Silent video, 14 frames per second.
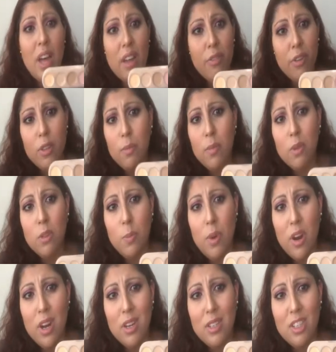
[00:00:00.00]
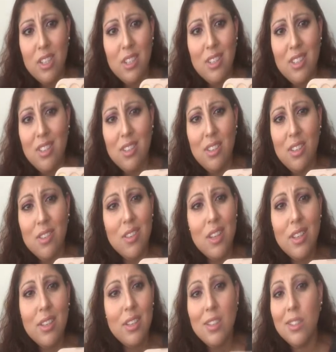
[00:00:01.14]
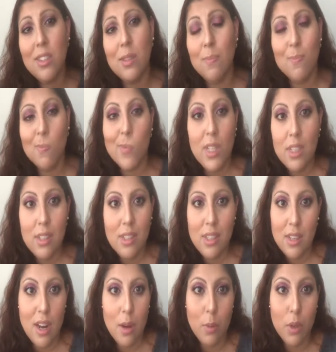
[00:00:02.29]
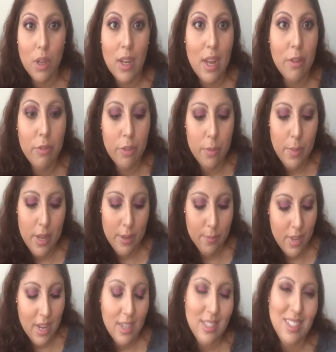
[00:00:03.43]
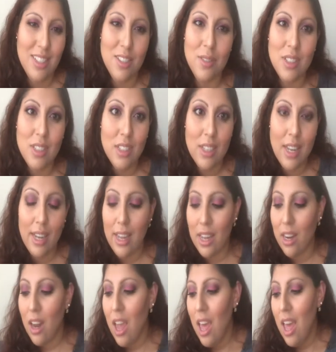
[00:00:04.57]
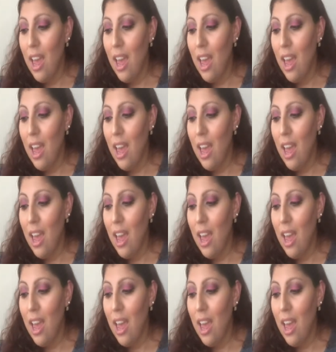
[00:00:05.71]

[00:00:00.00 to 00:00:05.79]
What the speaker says: But for the most part, just these two colors, it did not work out for me. I didn't really like it.